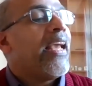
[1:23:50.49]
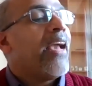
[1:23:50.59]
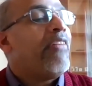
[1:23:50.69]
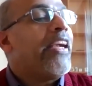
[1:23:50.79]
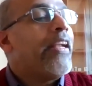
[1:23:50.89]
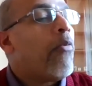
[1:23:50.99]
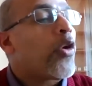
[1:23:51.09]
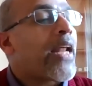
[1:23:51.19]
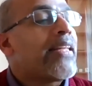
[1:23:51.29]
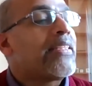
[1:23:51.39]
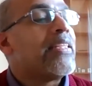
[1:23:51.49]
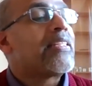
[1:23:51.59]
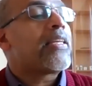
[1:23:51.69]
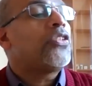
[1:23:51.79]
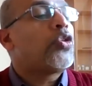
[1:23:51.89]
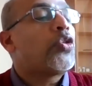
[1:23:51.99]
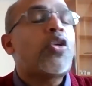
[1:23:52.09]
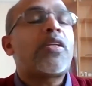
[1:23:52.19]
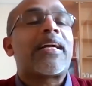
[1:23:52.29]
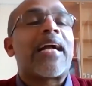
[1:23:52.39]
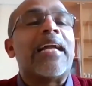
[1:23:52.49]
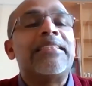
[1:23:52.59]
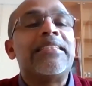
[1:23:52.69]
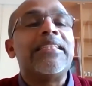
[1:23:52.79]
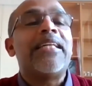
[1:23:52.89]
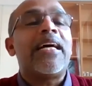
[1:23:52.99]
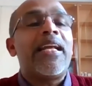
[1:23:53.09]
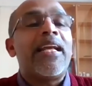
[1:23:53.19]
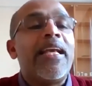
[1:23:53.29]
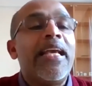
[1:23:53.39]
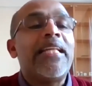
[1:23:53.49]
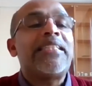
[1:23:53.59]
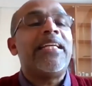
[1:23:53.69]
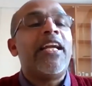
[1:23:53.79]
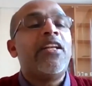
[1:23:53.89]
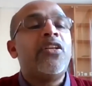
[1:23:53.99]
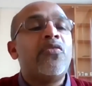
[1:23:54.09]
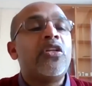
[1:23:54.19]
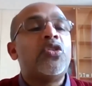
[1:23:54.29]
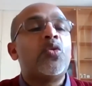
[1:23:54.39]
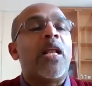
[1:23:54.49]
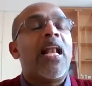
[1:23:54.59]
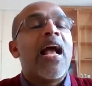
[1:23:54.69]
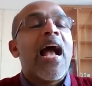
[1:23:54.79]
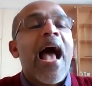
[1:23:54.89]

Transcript: every democratic system should consider each individual